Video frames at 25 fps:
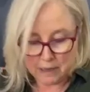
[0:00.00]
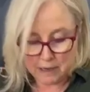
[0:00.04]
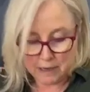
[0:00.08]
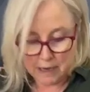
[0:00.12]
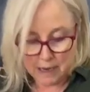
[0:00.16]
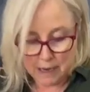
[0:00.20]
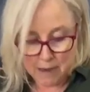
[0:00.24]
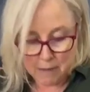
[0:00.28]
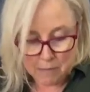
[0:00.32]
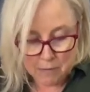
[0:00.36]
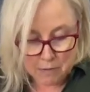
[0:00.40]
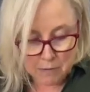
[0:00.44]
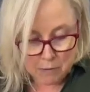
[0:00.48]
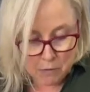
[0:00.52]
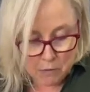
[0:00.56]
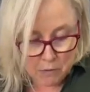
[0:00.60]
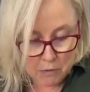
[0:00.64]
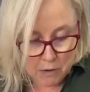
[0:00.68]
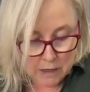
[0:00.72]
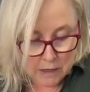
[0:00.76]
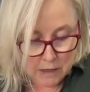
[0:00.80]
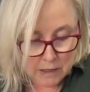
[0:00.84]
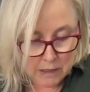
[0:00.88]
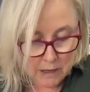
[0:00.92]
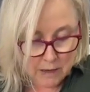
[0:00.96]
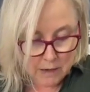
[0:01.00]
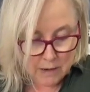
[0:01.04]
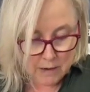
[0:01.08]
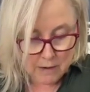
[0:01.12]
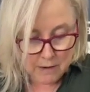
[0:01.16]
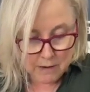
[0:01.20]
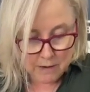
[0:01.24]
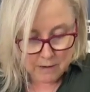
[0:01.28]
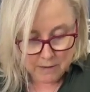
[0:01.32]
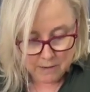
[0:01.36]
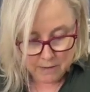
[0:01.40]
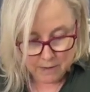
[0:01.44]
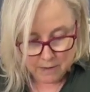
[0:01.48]
you can keep them all in.
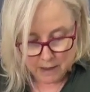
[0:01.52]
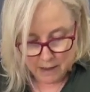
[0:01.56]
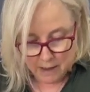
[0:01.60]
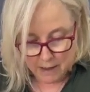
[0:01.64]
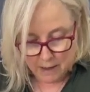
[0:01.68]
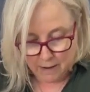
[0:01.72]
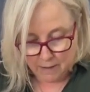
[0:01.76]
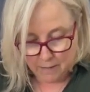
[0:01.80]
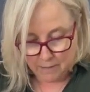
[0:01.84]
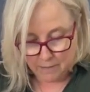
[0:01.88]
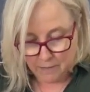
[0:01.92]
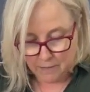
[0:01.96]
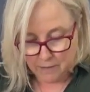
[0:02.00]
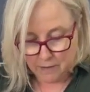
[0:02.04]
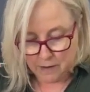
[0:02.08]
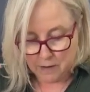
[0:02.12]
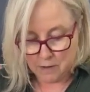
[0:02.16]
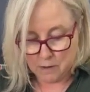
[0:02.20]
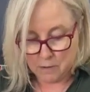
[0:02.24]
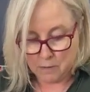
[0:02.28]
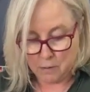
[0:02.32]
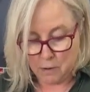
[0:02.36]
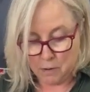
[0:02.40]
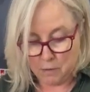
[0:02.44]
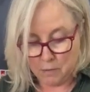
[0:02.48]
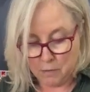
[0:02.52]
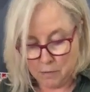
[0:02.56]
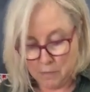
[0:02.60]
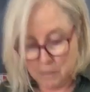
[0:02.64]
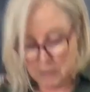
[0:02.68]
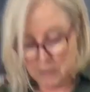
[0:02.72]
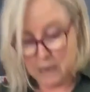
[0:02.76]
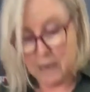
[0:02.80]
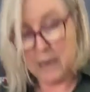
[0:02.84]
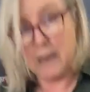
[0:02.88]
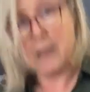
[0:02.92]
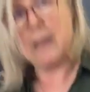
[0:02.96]
There, you pop them